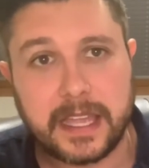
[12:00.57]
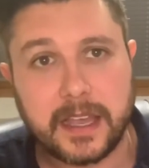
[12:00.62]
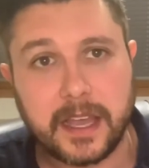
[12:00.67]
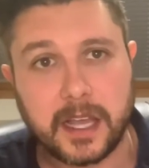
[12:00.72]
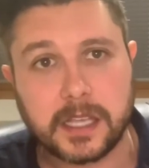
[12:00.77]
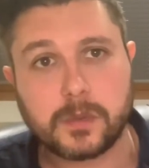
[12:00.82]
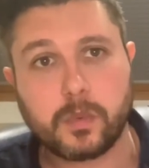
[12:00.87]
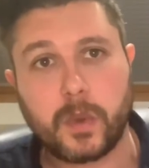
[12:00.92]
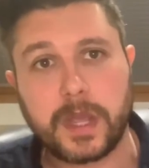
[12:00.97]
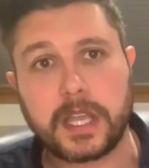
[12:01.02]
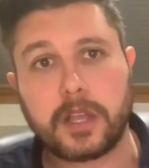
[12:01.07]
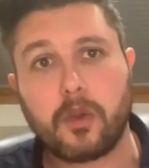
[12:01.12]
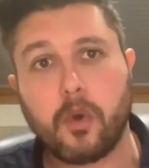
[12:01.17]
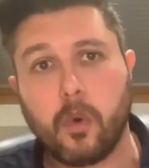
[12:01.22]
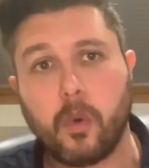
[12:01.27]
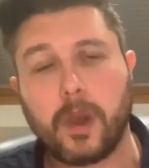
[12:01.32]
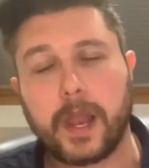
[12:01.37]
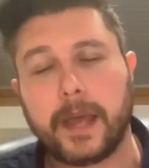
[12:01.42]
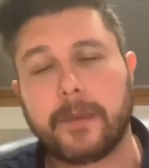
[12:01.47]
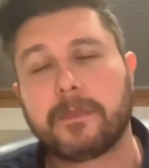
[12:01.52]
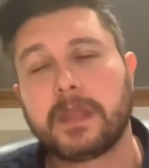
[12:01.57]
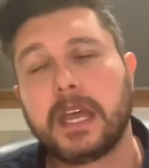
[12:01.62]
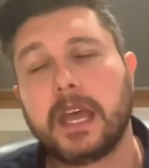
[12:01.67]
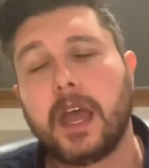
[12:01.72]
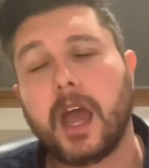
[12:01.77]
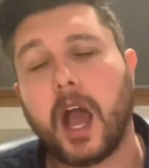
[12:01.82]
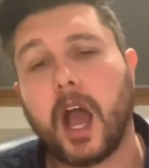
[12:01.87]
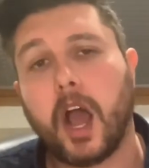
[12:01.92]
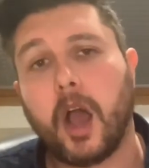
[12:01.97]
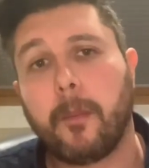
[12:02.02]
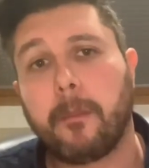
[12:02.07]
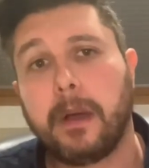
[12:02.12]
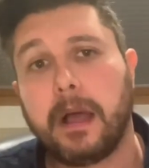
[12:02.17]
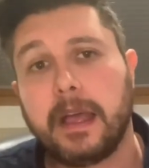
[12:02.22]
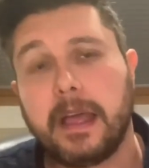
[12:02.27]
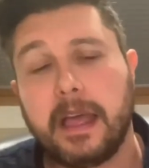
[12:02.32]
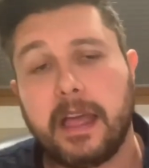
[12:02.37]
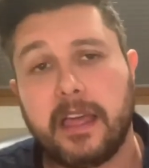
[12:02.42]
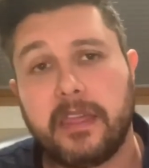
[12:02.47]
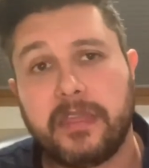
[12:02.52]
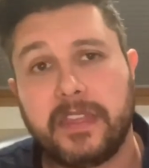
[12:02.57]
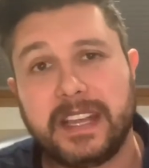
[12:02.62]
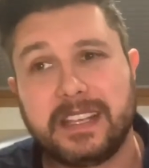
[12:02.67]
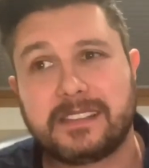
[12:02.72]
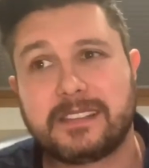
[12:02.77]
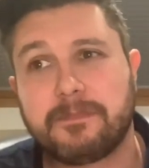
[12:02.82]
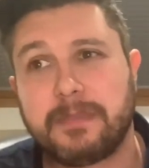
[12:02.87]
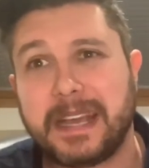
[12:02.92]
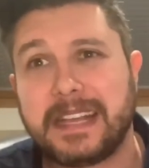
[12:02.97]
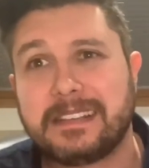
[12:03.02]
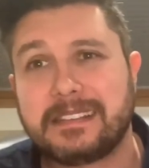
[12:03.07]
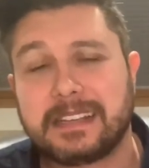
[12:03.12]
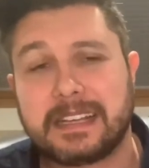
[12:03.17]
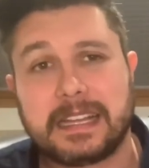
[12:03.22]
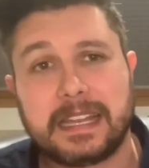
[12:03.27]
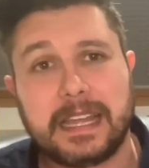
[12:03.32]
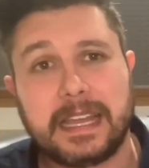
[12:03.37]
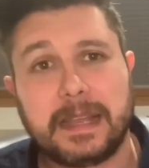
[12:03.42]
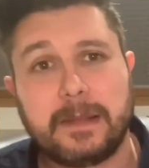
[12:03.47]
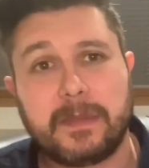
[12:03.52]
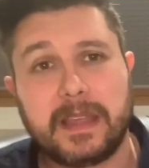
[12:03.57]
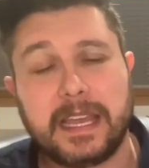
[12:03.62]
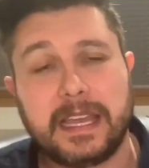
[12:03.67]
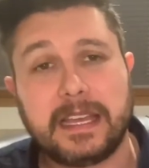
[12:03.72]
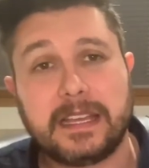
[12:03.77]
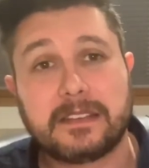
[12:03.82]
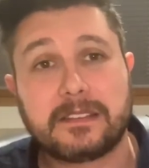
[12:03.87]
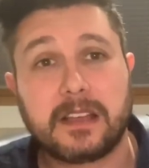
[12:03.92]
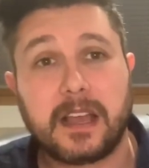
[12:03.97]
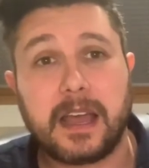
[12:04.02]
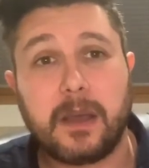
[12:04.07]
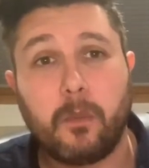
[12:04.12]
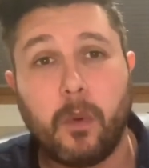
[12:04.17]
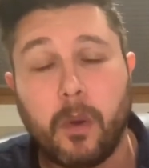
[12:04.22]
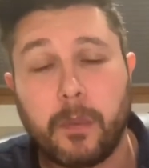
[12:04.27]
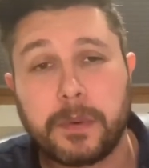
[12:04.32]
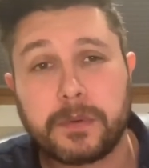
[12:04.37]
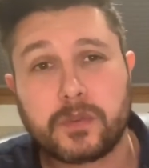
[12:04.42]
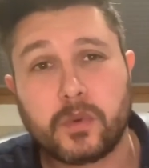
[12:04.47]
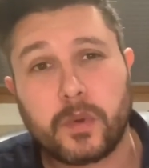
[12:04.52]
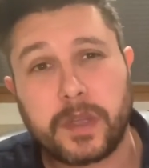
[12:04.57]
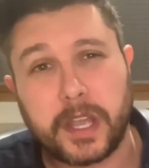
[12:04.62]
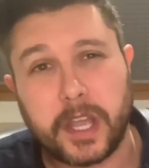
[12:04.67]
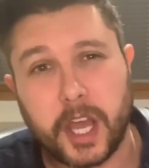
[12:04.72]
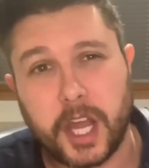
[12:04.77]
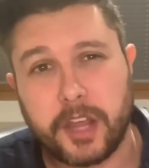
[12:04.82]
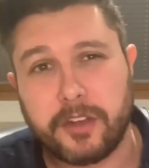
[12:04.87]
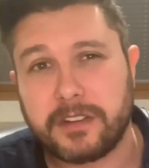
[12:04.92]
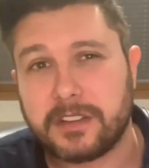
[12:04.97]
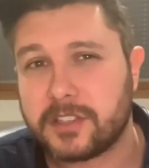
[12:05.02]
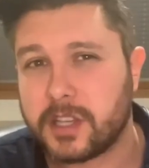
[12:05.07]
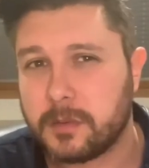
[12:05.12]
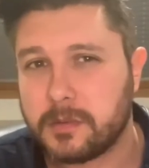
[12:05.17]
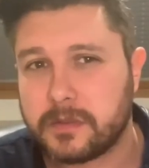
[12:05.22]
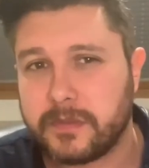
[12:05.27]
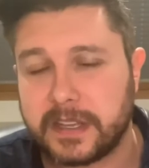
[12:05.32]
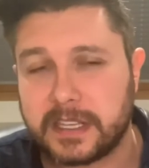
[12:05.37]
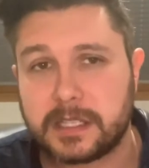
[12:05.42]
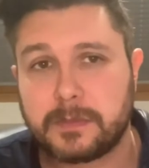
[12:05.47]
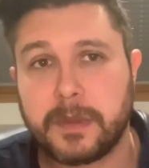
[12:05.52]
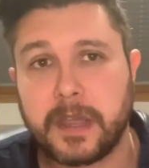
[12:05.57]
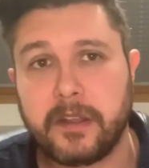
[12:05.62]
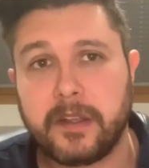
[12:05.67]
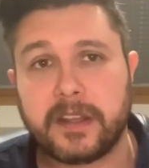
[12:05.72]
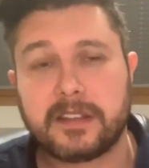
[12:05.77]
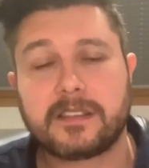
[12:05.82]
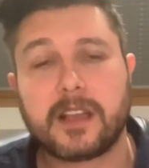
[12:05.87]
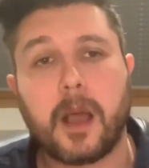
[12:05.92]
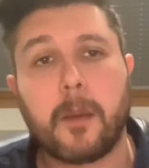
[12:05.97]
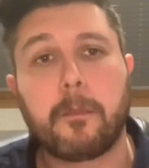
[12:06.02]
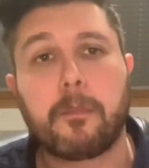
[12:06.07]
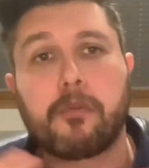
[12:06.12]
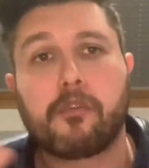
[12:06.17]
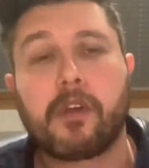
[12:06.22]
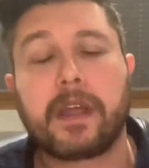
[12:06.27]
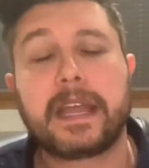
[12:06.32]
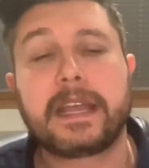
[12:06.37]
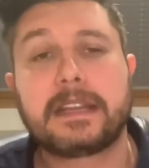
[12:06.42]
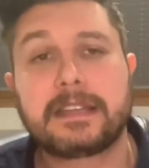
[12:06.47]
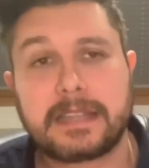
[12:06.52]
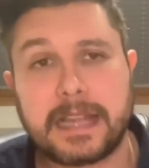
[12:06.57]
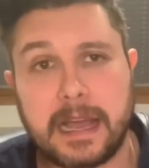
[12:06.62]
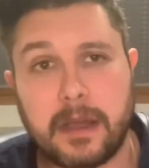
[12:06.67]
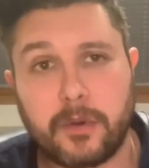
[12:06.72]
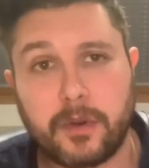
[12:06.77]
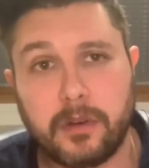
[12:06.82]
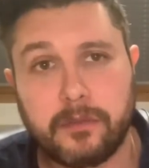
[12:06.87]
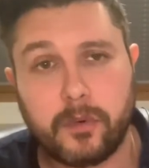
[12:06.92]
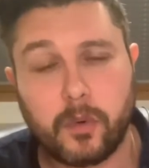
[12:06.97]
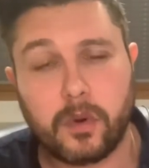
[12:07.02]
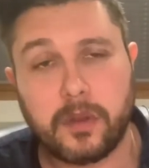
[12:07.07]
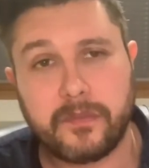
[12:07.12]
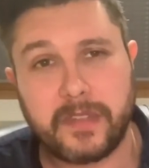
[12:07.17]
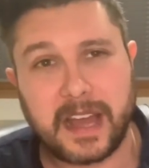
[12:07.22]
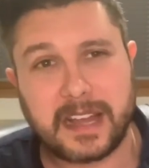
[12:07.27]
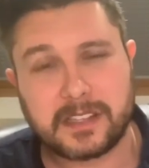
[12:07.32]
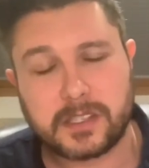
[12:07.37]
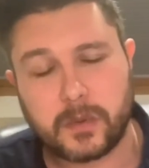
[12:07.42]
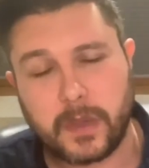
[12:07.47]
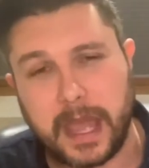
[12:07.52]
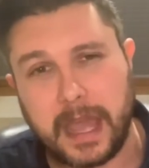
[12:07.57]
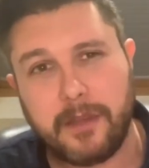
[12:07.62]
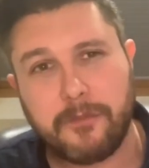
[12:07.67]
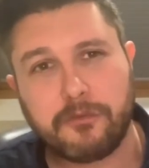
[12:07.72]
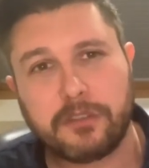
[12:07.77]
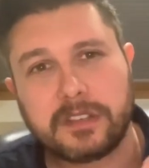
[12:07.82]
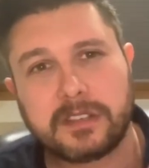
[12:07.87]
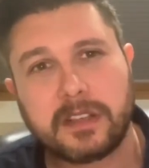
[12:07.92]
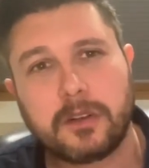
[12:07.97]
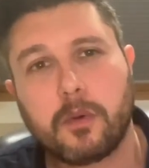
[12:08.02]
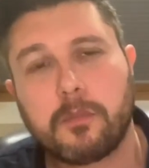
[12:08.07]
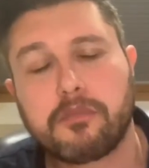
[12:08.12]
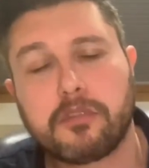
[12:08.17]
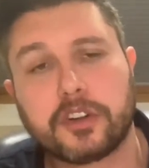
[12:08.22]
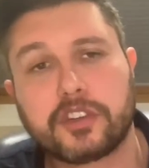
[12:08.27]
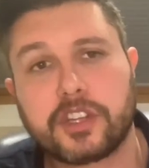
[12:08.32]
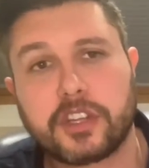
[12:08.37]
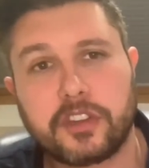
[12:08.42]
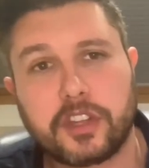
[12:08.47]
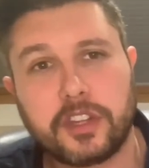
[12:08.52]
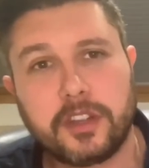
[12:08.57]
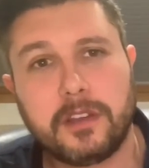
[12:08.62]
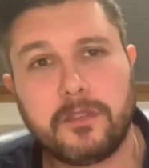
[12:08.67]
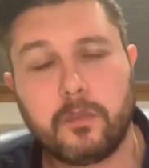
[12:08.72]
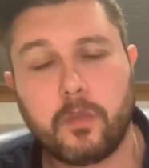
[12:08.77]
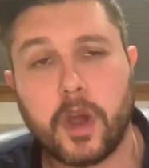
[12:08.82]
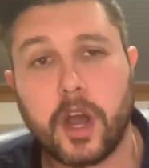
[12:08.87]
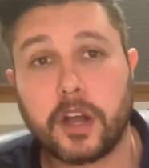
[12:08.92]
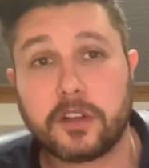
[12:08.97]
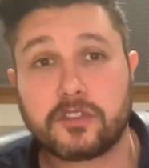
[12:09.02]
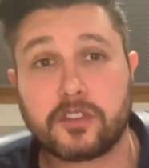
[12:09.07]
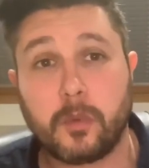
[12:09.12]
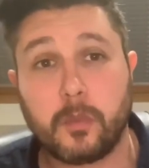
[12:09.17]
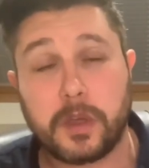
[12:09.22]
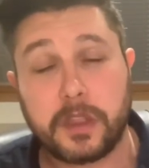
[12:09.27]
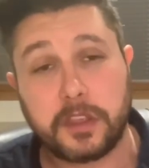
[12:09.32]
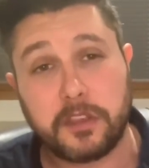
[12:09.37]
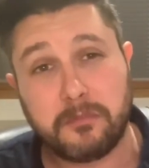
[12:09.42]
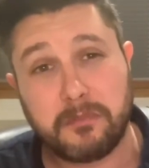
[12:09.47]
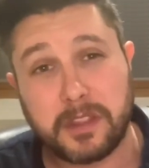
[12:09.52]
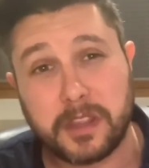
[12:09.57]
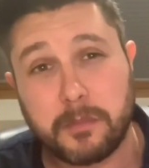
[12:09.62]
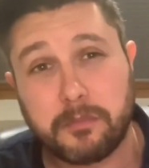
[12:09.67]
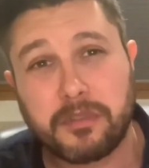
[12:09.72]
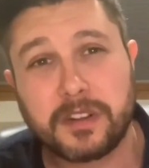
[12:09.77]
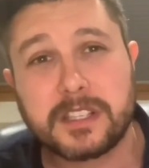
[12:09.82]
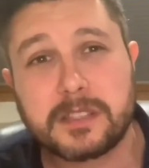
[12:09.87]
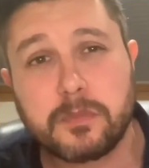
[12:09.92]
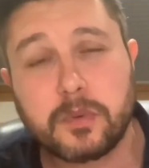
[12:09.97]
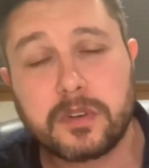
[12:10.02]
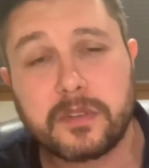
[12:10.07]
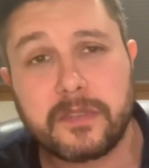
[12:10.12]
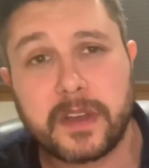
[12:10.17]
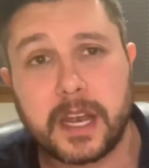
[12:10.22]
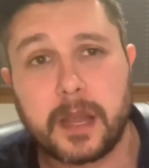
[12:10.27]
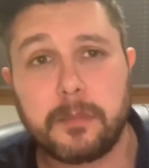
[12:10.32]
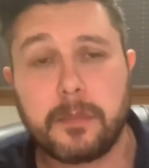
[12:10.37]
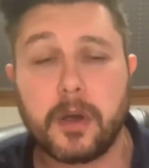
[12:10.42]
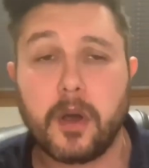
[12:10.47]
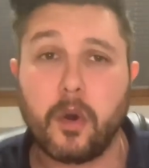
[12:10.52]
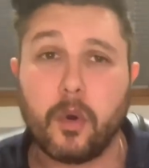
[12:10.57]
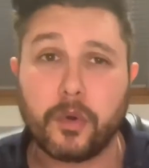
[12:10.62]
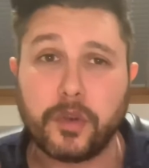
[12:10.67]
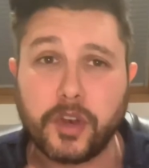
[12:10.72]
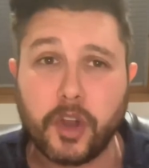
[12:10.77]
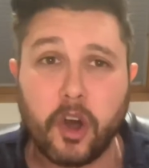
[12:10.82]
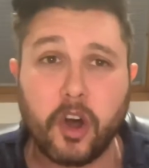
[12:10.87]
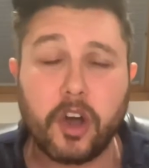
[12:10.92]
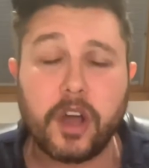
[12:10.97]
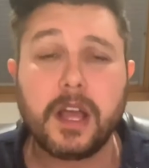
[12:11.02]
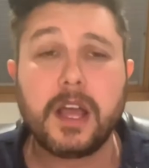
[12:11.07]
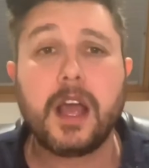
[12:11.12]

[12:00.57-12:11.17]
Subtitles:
as we call it. This basically is what we were talking earlier in terms of experience, a breakdown of all of that. So every single project that you've worked on, whether you've been the principal developer or not,